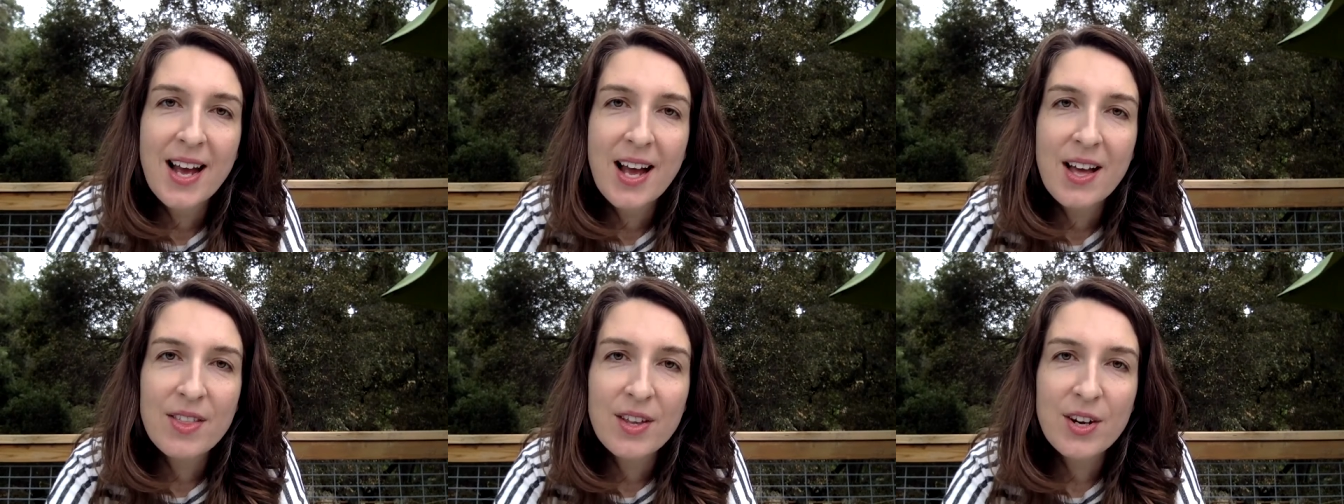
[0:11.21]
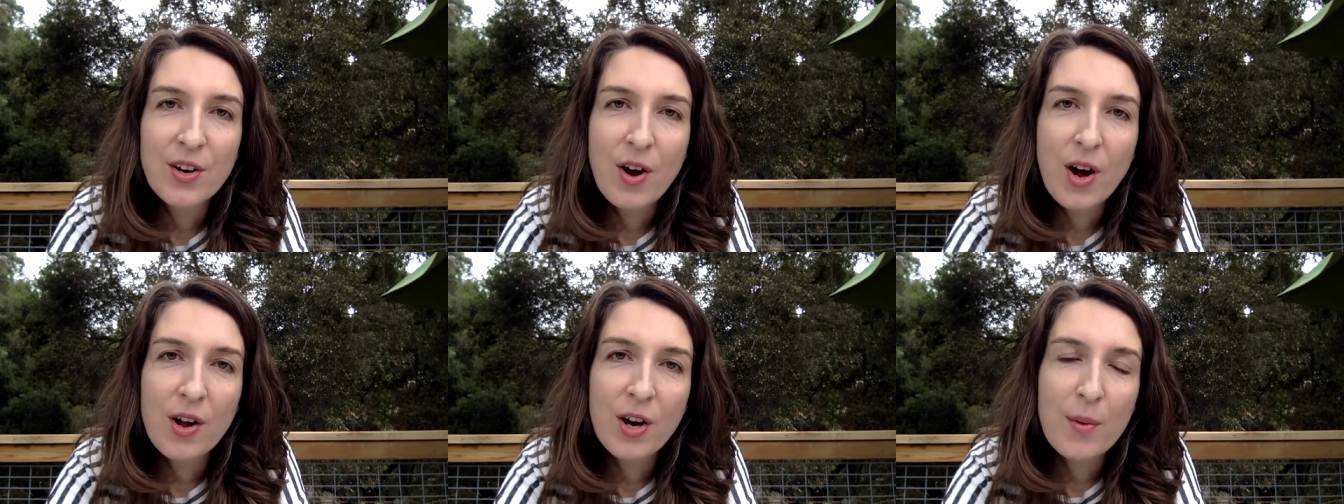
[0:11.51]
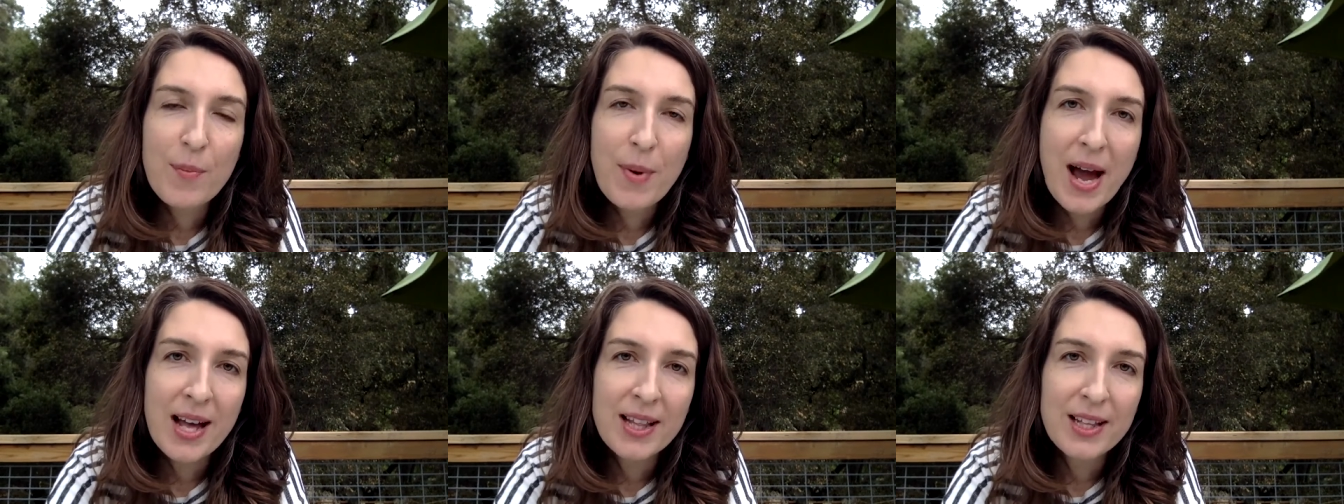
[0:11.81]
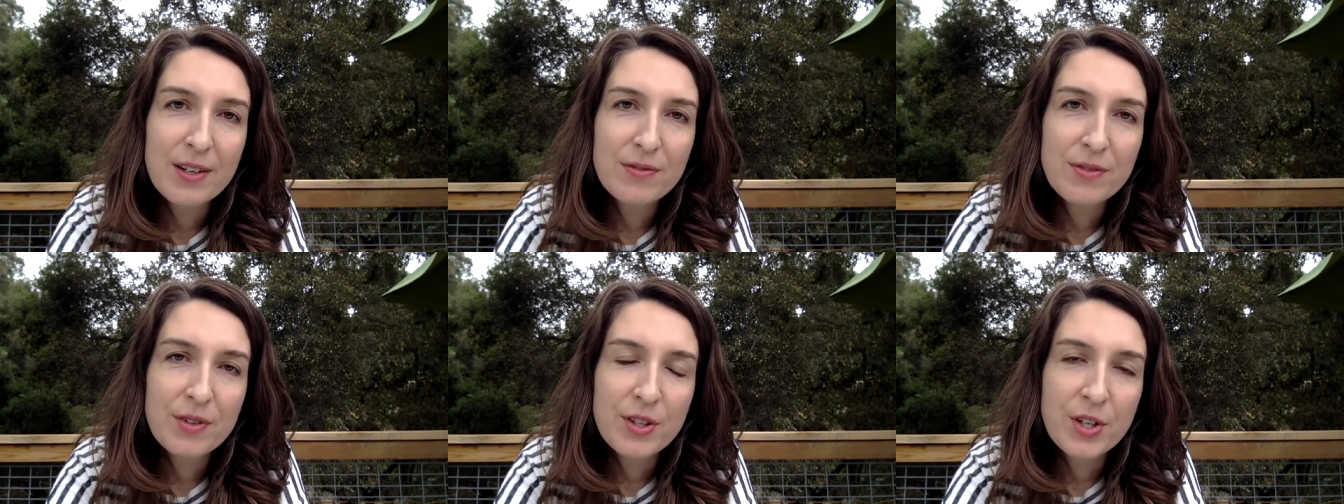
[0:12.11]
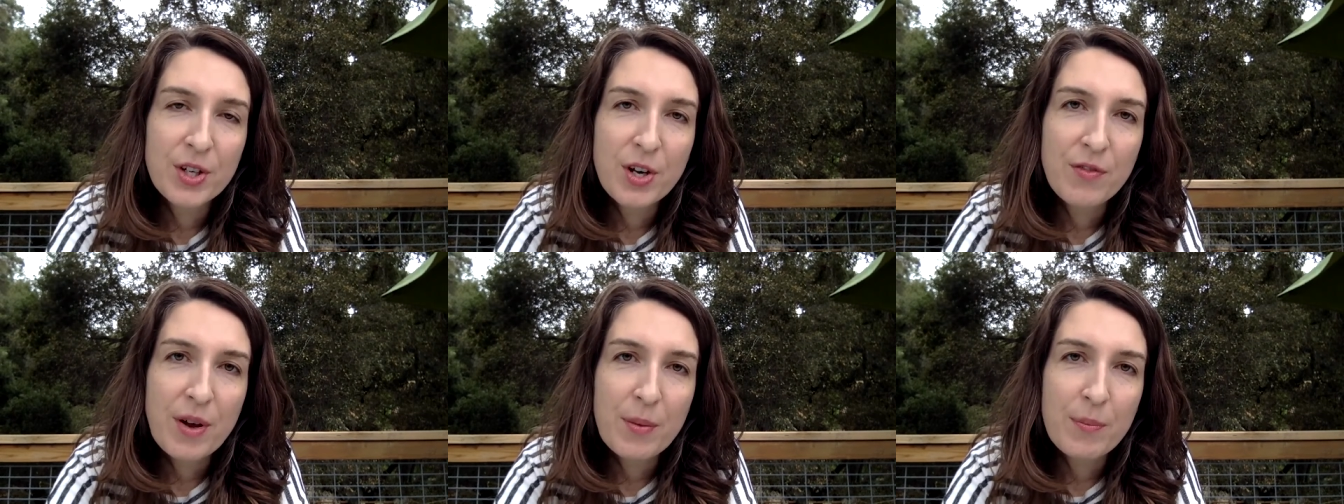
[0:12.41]
that are on our ballot for the
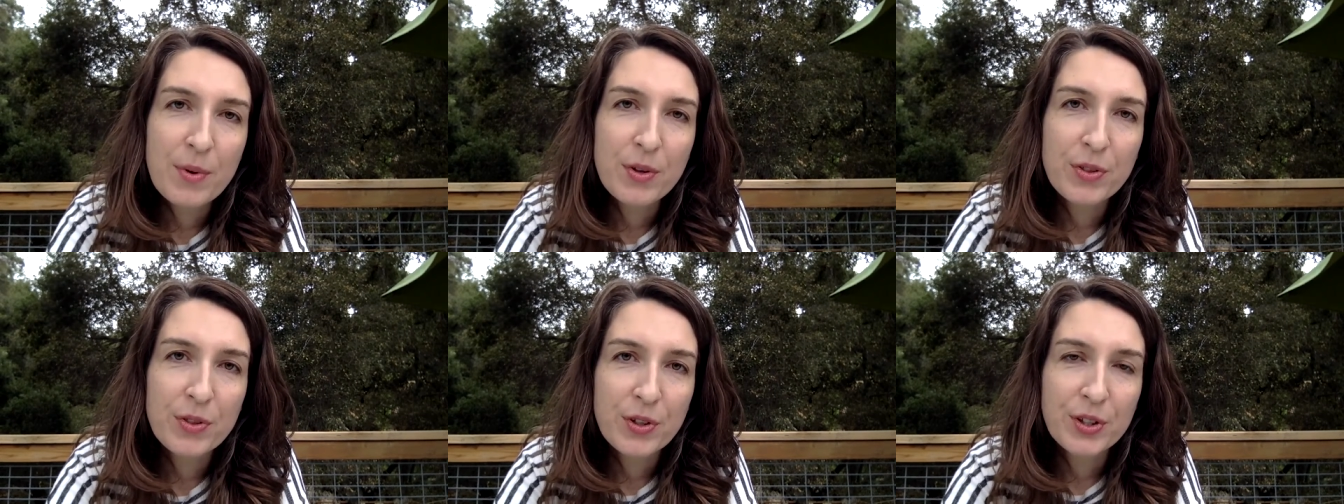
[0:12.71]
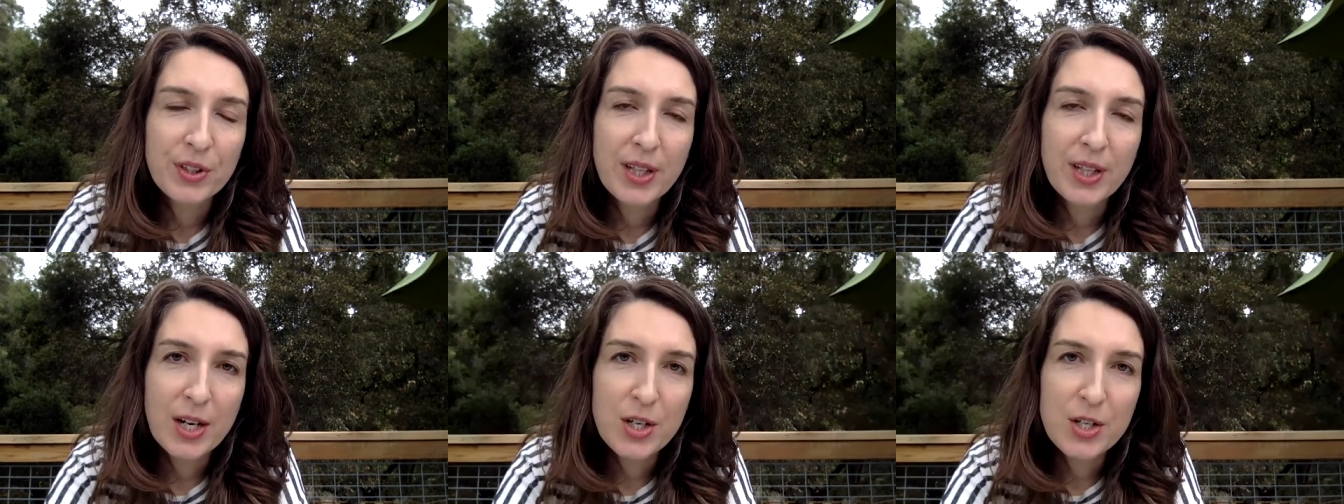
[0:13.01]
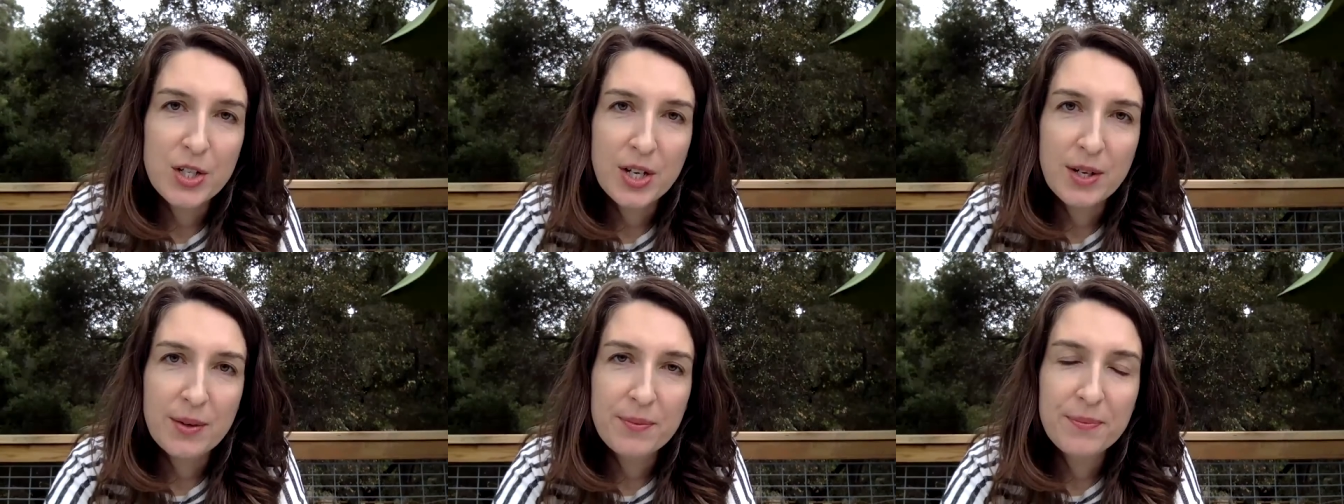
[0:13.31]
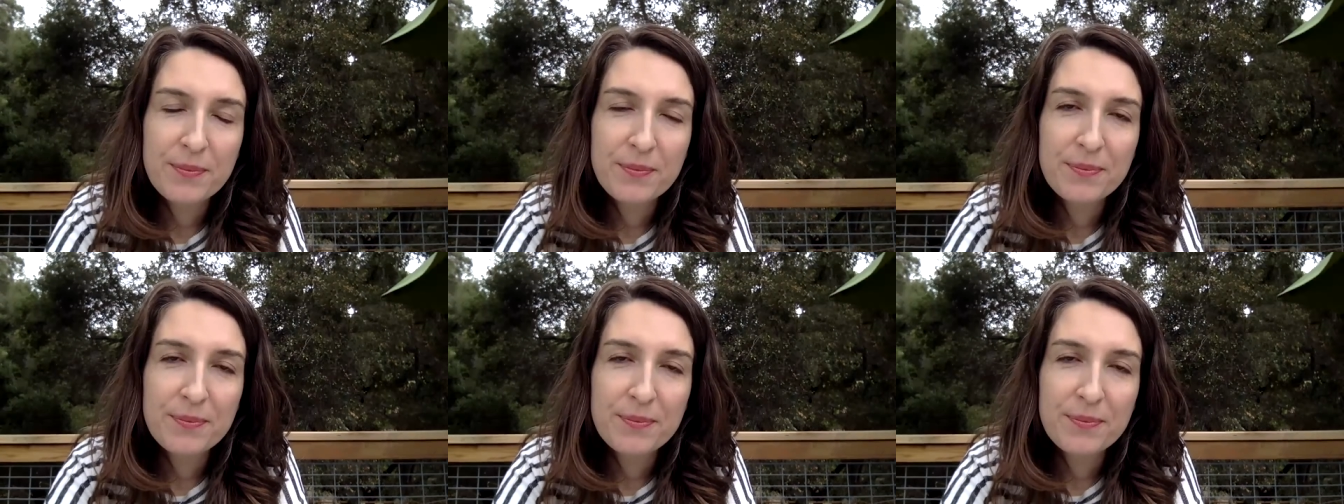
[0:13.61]
November 3rd election.